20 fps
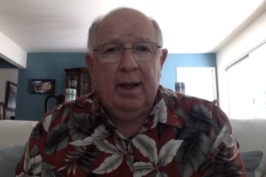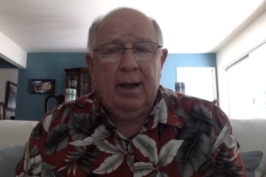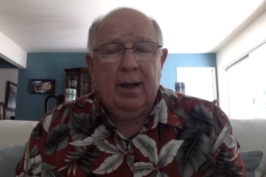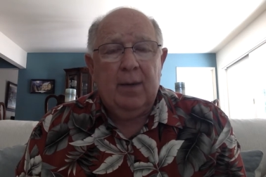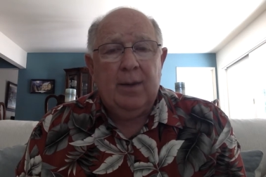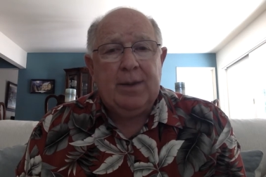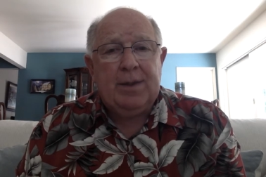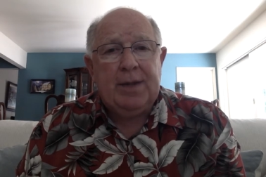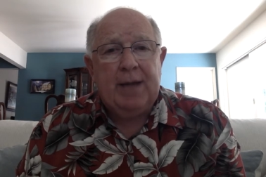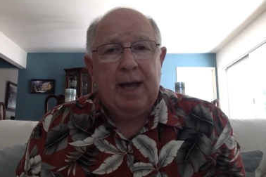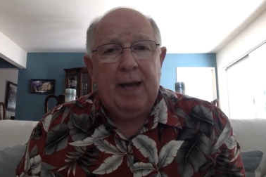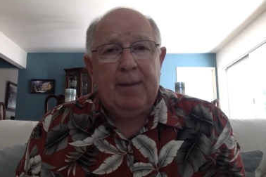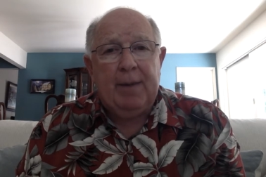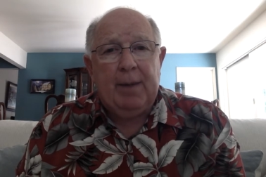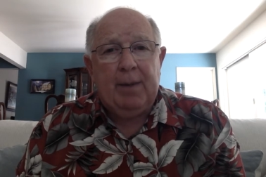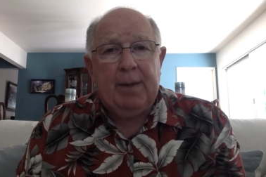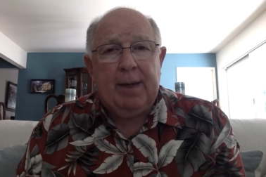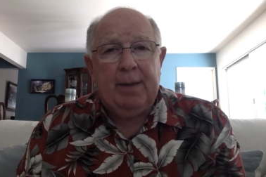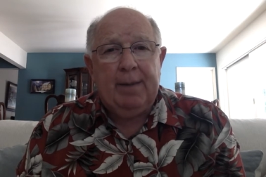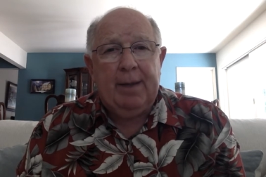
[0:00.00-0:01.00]
What's happening?
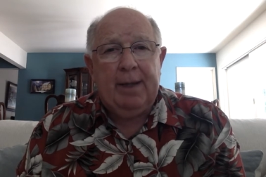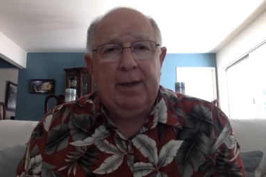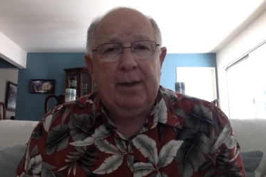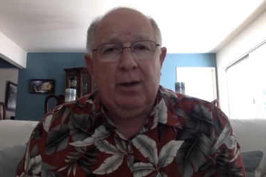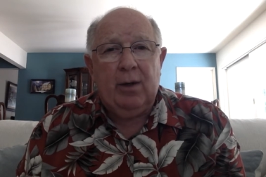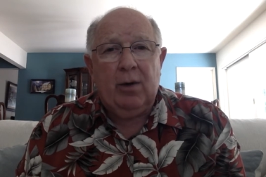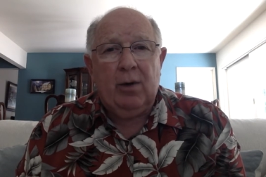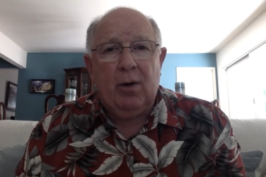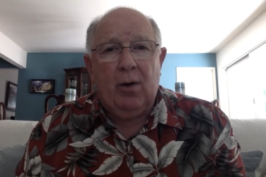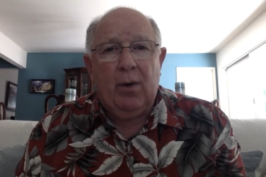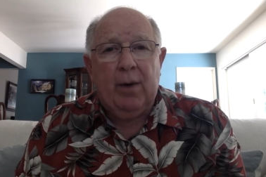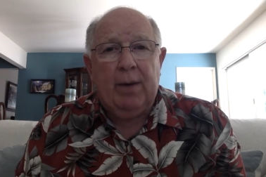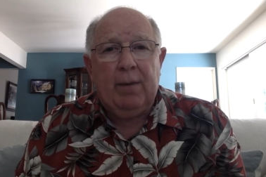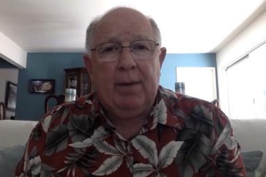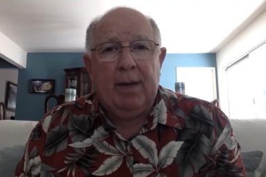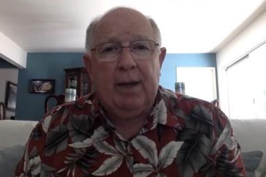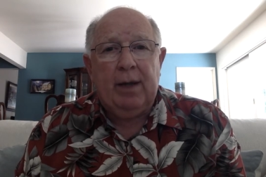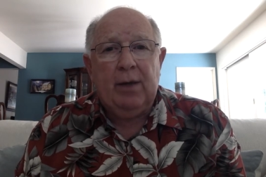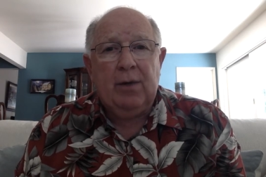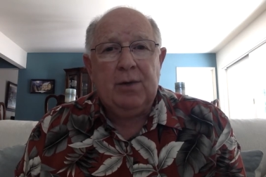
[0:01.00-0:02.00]
But I mean, they're growing
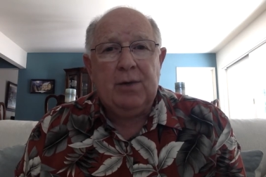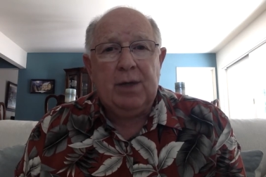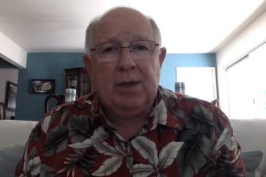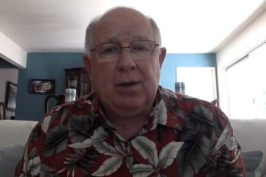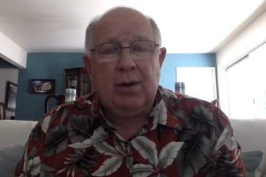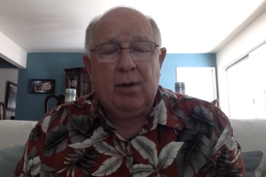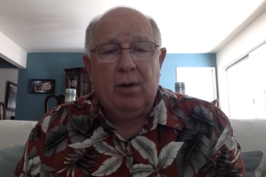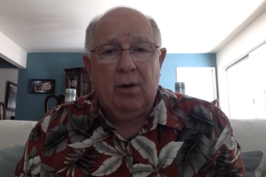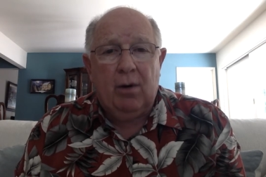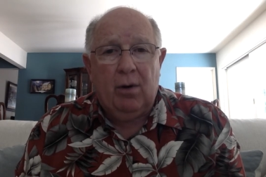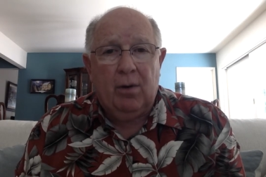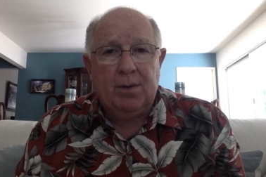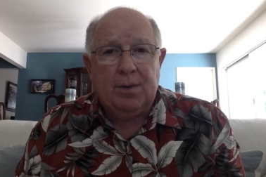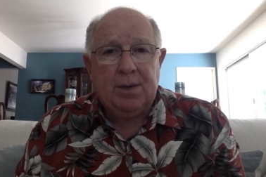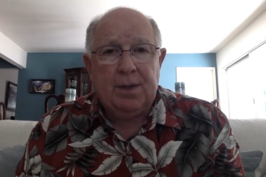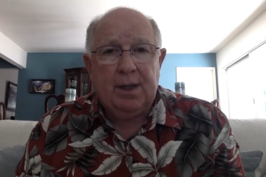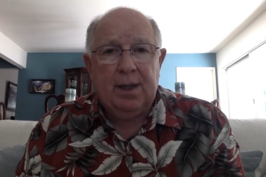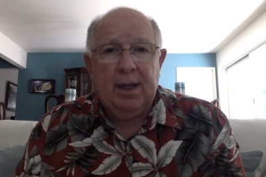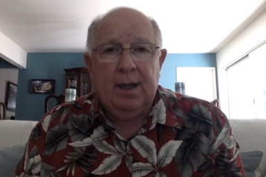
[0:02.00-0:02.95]
by losing their homes.